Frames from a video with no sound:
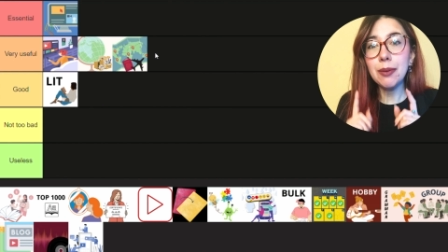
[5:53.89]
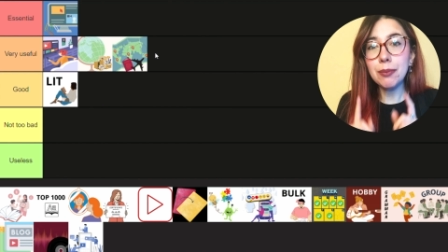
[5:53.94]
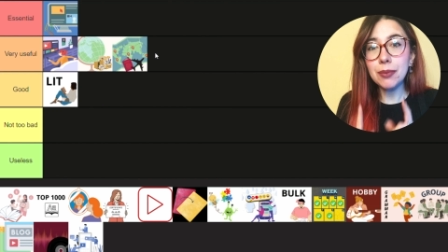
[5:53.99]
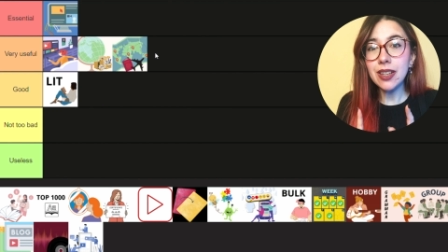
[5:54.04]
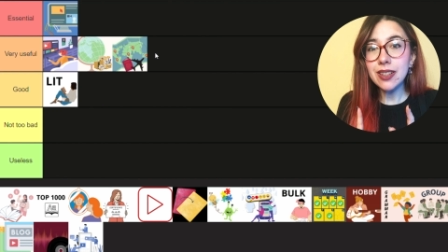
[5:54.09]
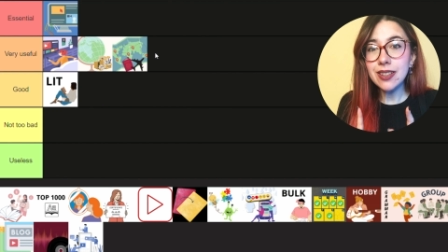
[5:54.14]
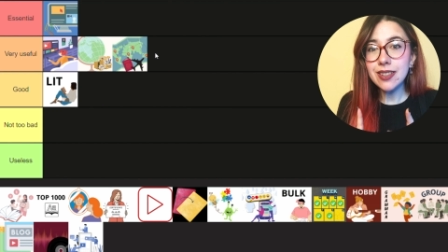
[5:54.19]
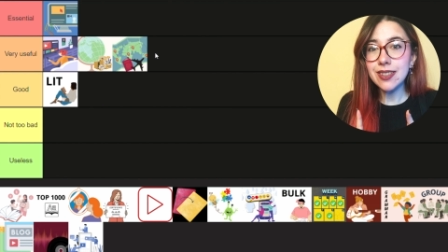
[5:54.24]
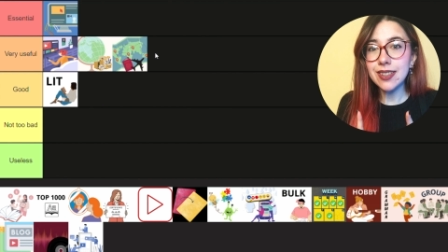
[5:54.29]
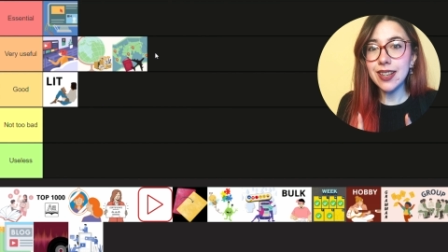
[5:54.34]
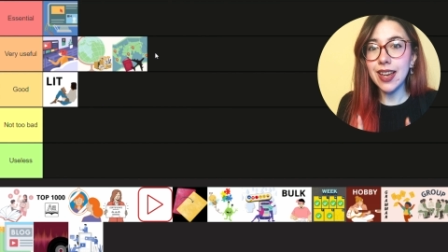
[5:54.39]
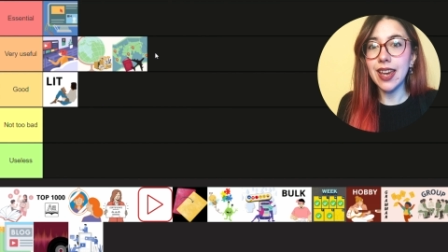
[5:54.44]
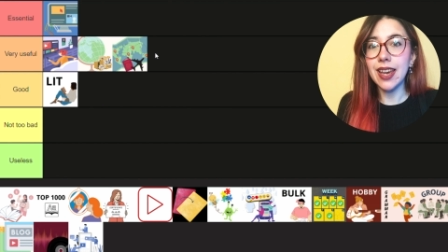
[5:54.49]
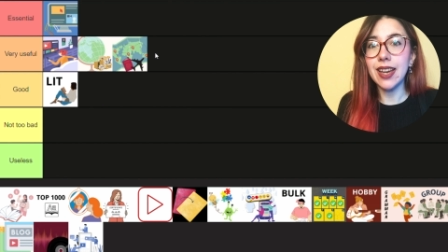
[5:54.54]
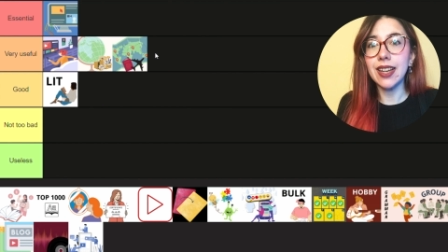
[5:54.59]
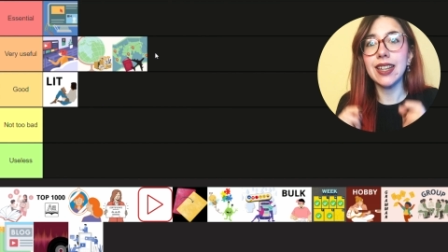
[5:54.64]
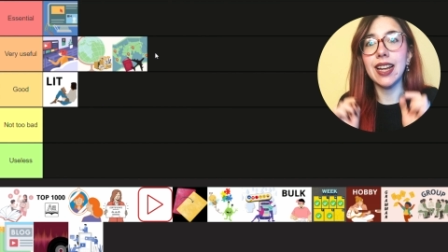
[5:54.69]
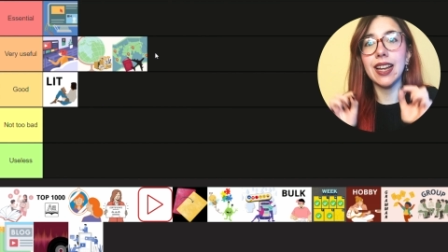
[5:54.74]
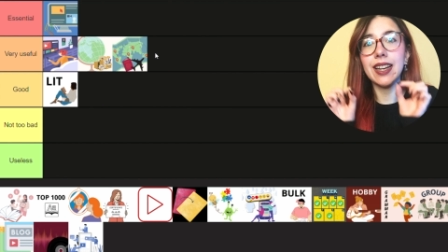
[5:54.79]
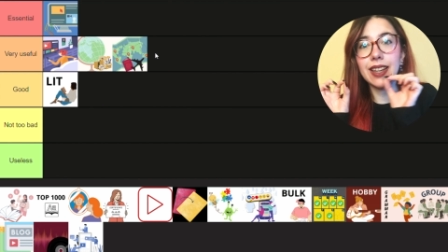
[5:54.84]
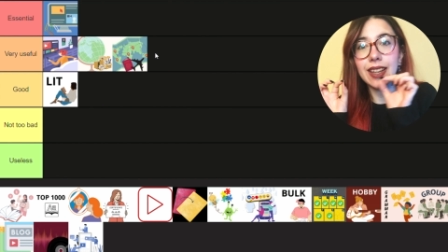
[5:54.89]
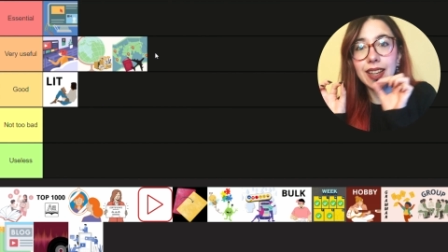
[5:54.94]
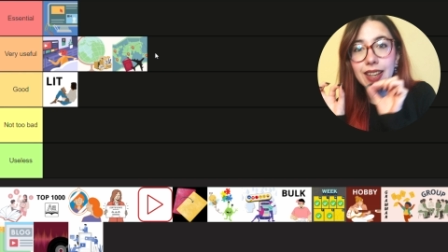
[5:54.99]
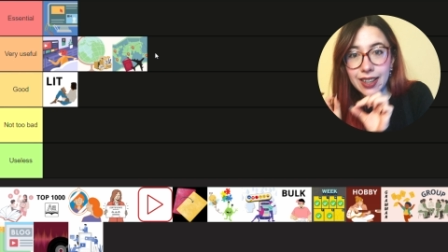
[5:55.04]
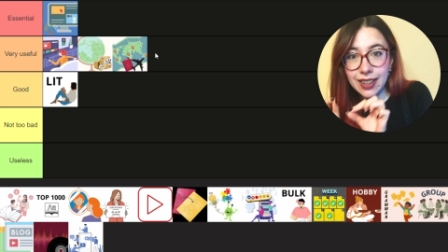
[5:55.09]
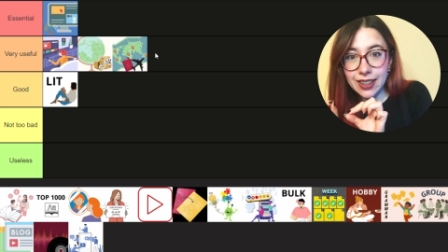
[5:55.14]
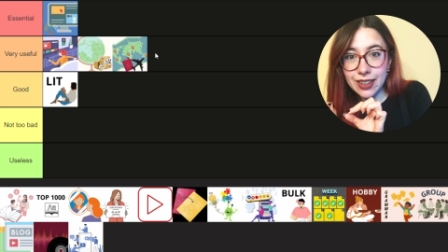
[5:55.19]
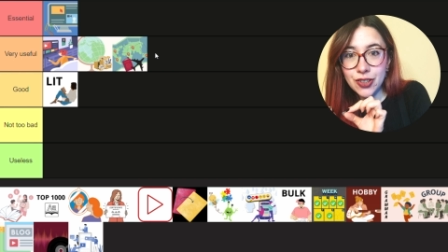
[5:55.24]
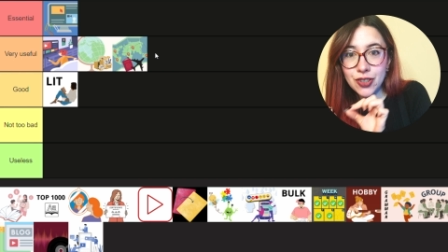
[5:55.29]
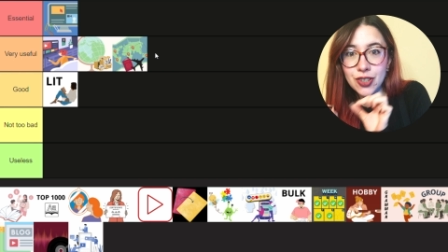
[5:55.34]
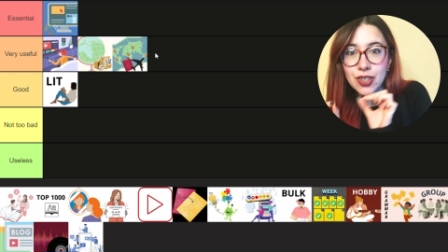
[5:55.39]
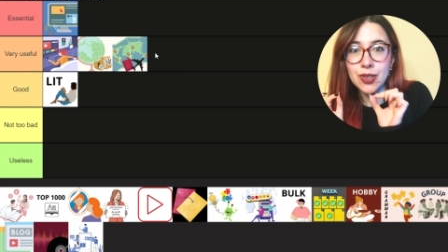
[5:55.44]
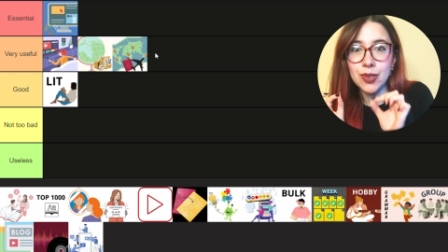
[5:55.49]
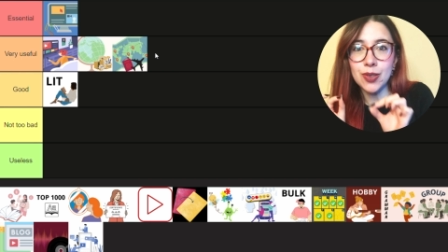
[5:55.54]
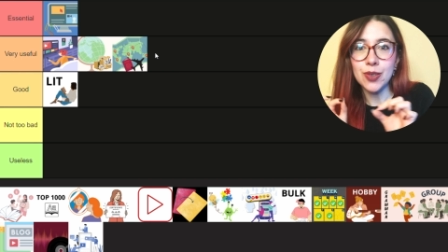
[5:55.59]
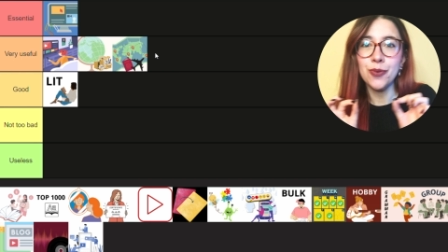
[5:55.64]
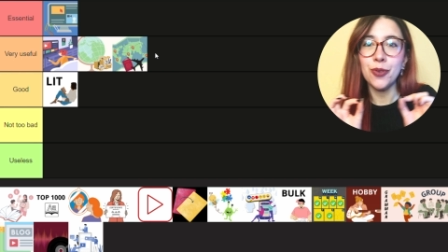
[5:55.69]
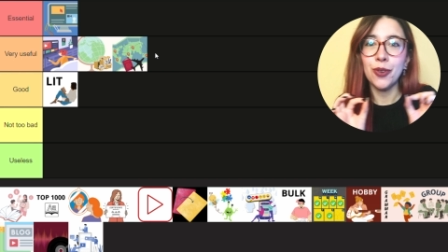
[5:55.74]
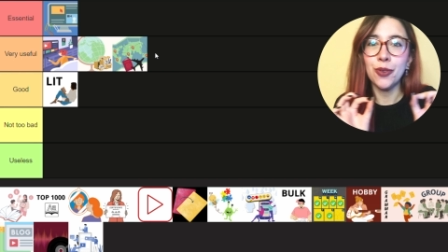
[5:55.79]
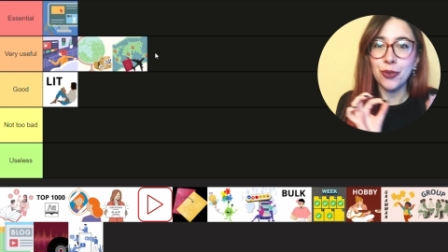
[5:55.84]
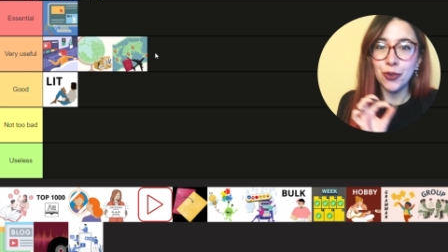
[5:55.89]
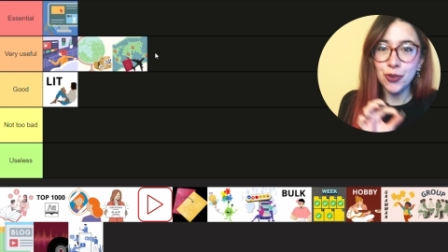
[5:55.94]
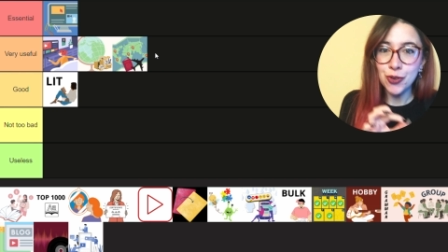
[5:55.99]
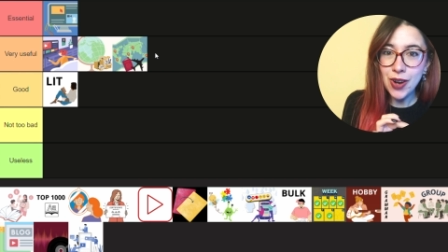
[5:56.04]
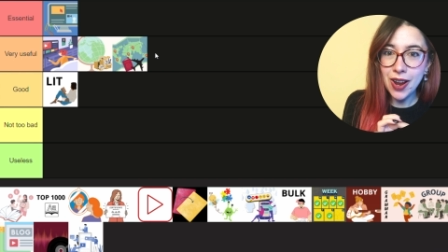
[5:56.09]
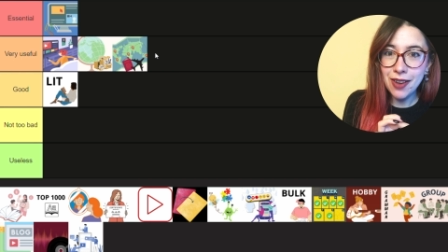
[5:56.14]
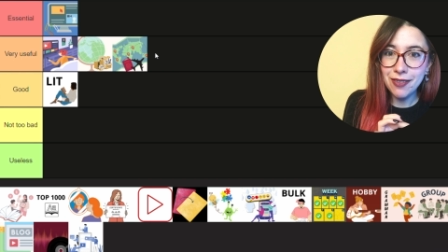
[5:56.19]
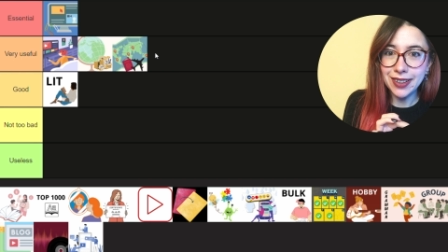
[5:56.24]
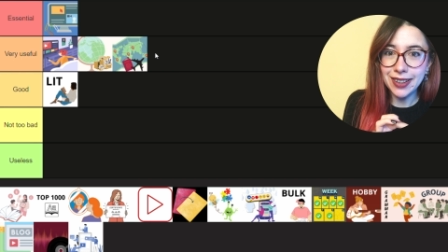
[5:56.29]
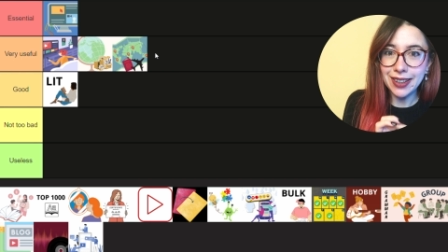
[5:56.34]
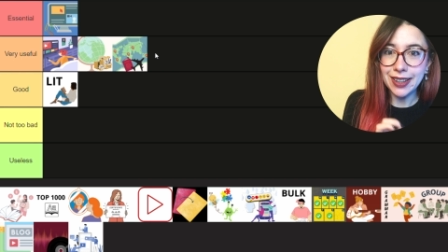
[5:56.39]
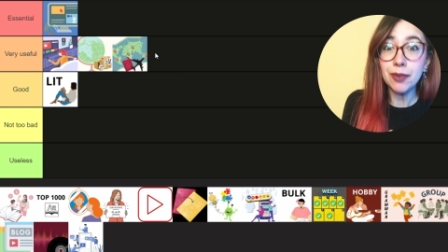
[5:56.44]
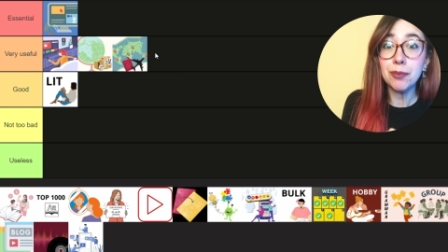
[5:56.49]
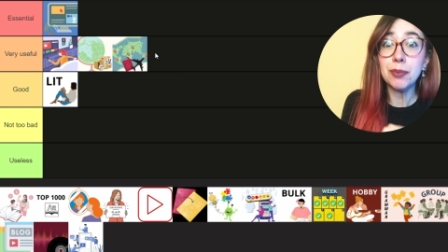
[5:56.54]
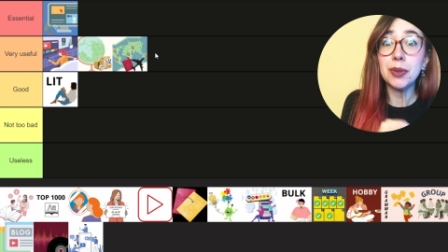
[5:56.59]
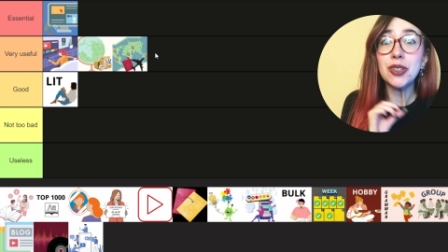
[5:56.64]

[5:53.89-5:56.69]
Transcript: I'm not saying that English is useful for traveling,